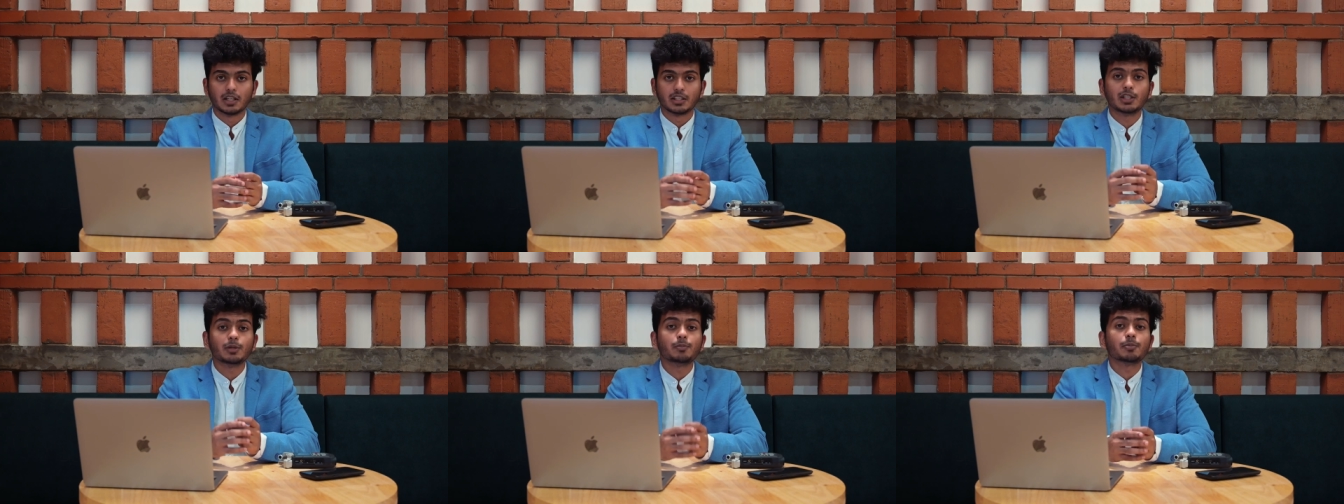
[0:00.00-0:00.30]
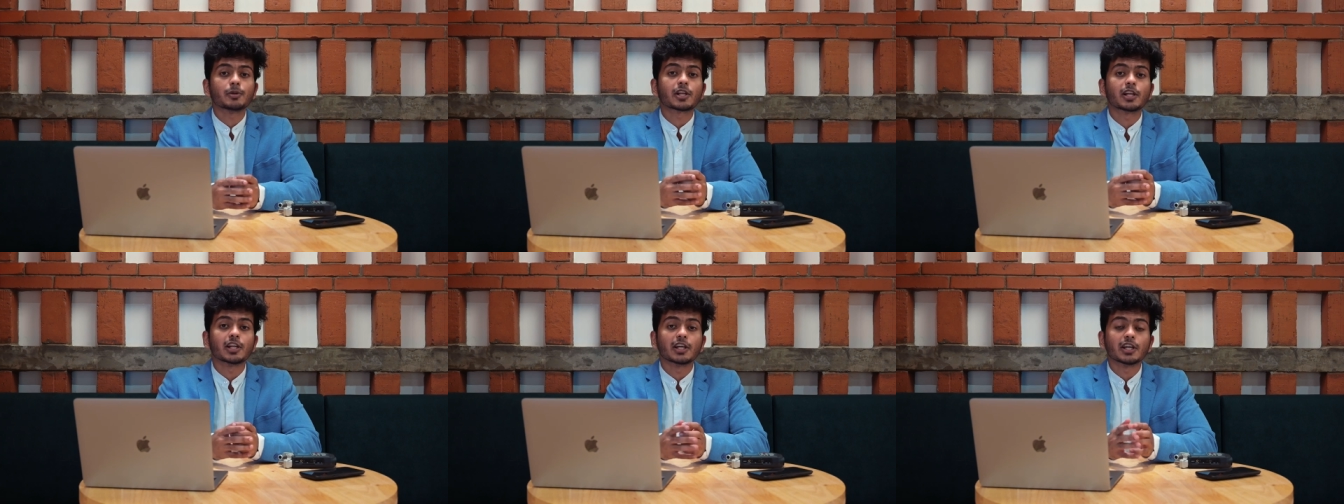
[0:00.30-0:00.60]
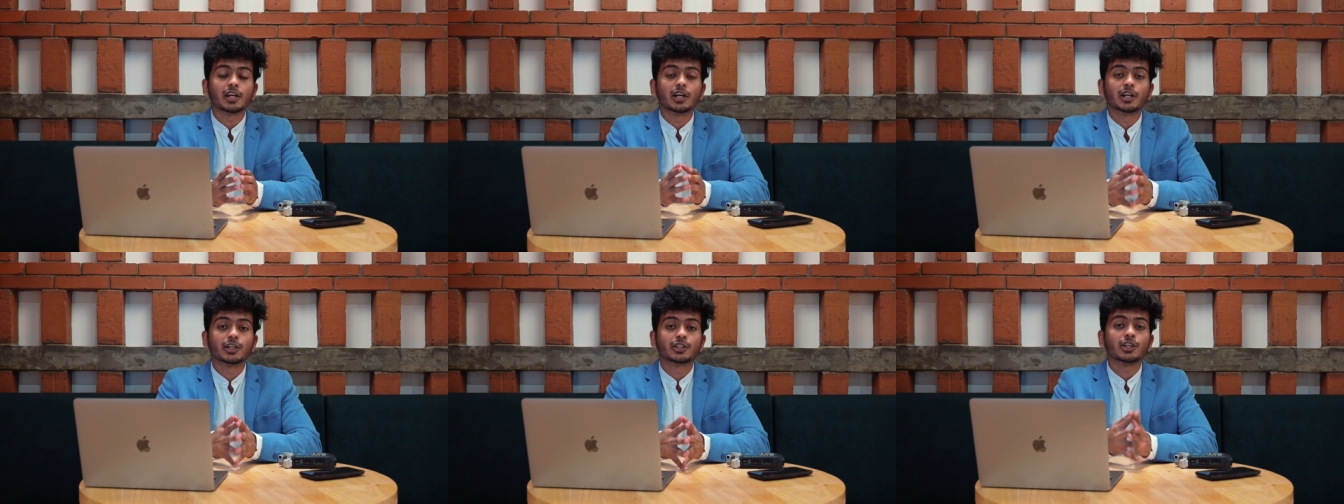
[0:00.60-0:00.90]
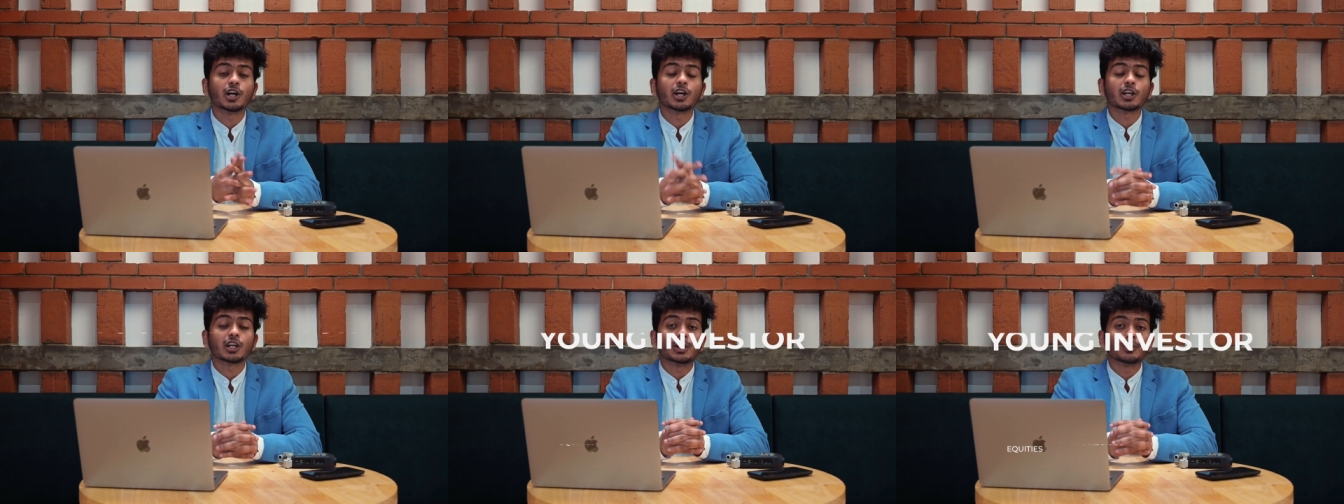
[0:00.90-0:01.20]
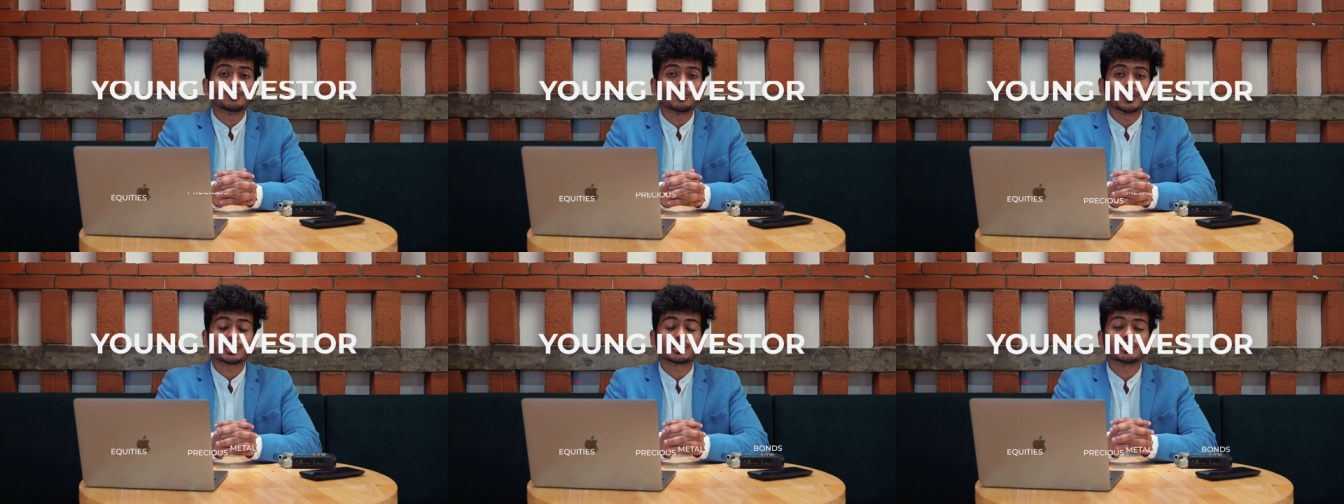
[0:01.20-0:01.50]
Typically, a young
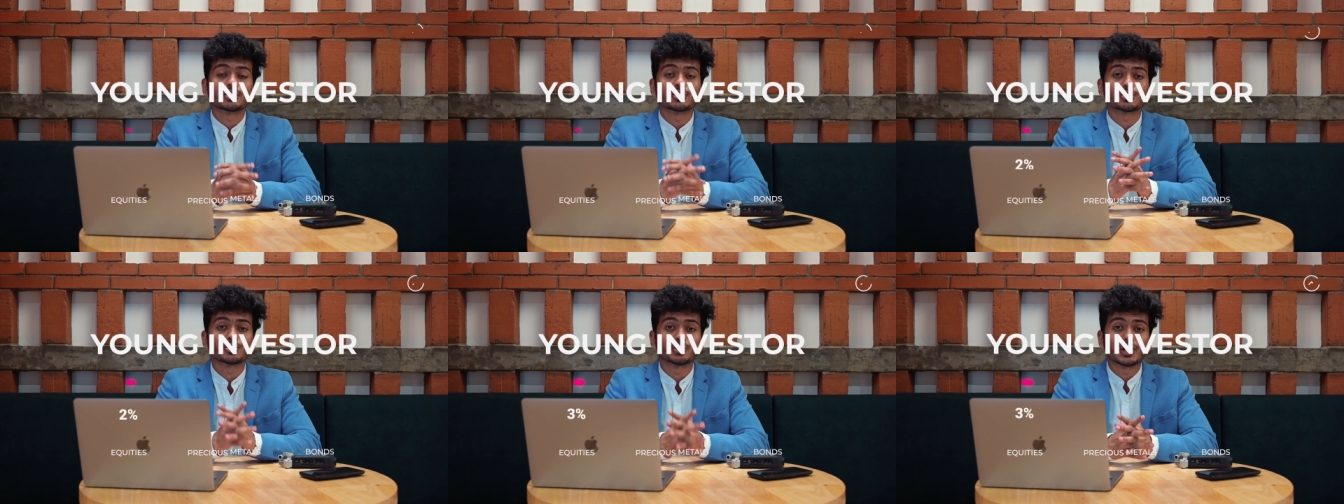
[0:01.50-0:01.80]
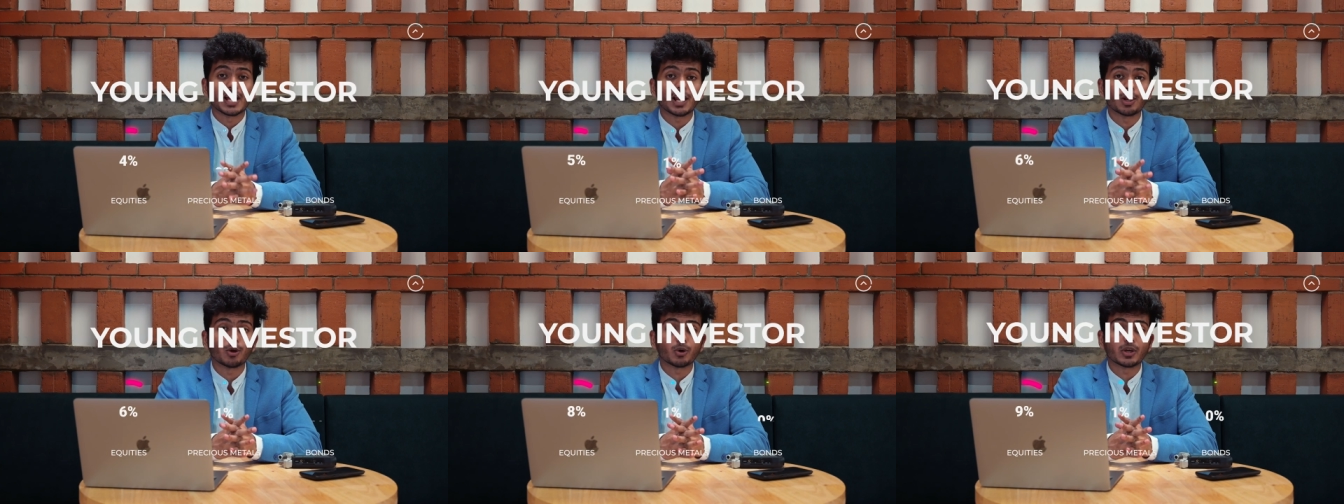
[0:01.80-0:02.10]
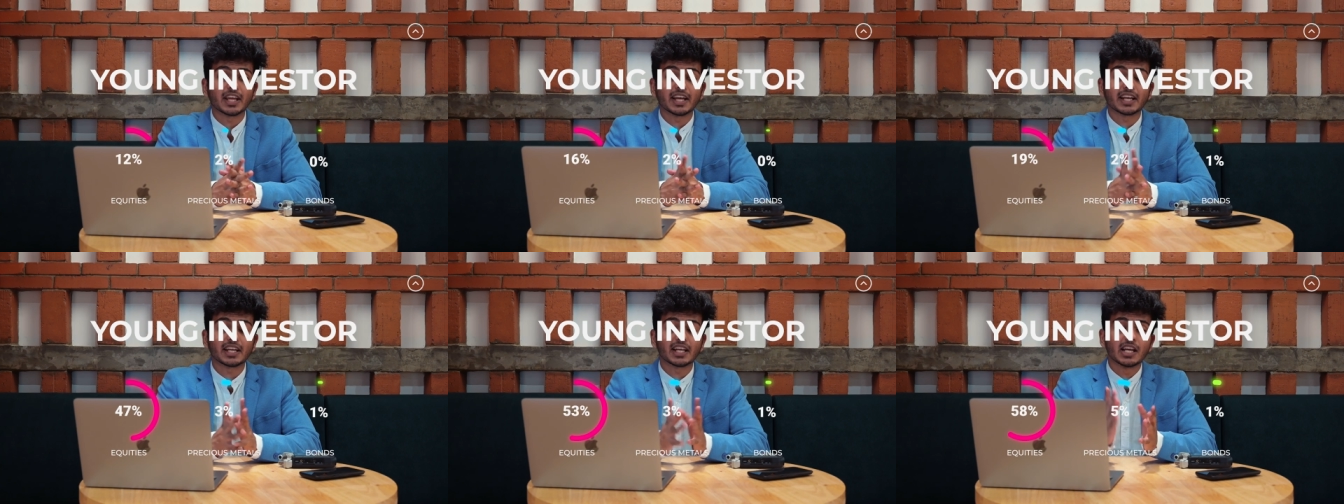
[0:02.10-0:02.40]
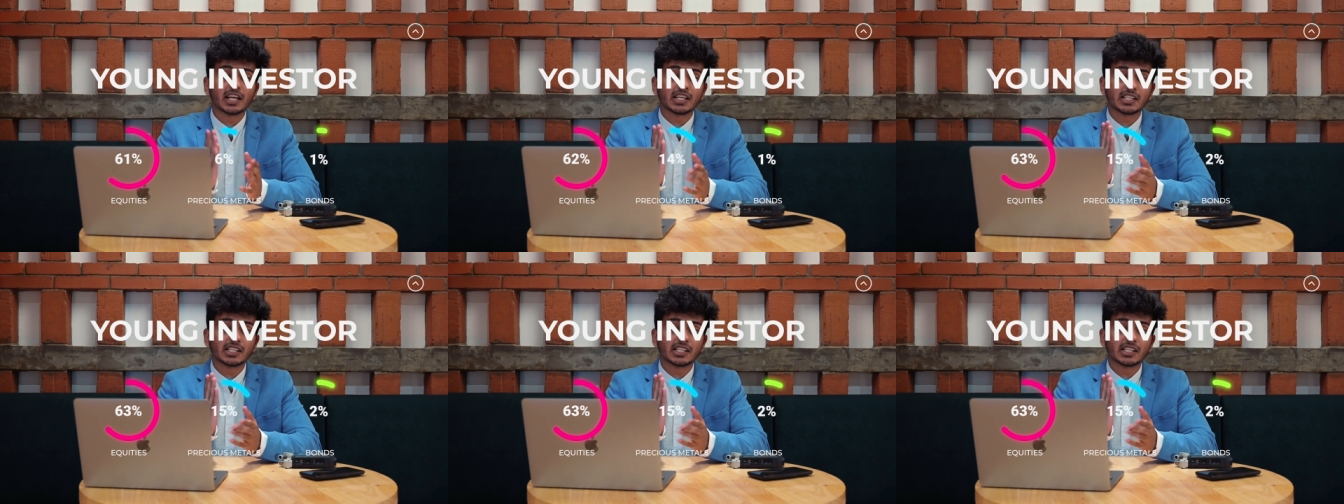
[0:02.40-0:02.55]
investor should allocate